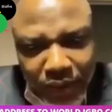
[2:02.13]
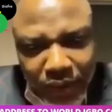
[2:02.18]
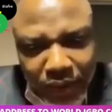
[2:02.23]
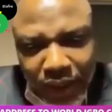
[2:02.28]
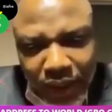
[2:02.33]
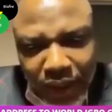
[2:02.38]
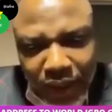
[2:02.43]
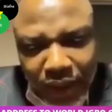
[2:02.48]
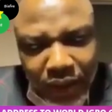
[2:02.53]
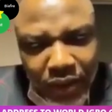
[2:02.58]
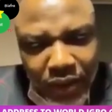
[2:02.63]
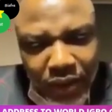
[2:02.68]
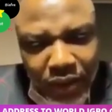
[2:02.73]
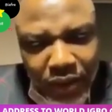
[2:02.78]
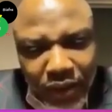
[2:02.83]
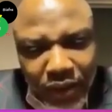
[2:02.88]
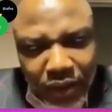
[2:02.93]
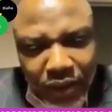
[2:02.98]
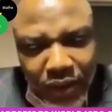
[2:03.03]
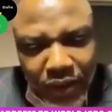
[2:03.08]
And I don't
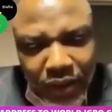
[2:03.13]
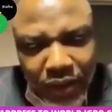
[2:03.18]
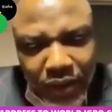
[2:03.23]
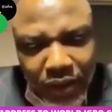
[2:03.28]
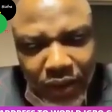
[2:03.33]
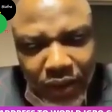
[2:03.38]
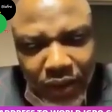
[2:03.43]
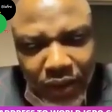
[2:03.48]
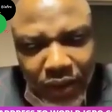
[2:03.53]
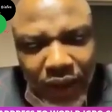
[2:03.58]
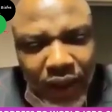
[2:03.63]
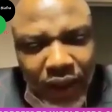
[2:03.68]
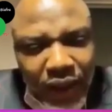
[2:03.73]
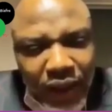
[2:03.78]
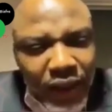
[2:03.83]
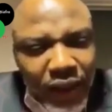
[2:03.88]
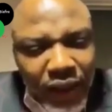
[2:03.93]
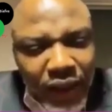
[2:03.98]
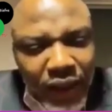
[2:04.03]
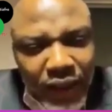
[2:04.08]
why
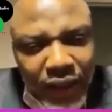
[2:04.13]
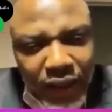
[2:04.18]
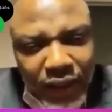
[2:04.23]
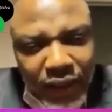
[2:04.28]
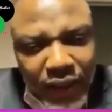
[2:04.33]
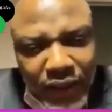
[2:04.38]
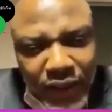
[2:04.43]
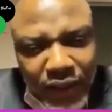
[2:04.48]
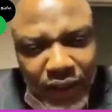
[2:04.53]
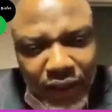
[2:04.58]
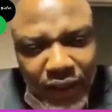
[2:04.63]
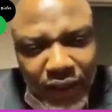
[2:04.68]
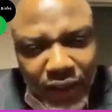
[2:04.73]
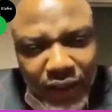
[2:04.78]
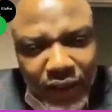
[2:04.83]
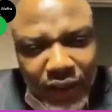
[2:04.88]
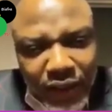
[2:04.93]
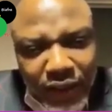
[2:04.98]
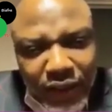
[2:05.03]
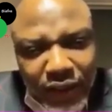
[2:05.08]
there is
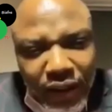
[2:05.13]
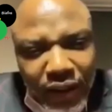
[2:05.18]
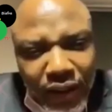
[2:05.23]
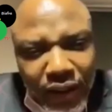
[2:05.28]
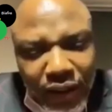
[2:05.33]
this,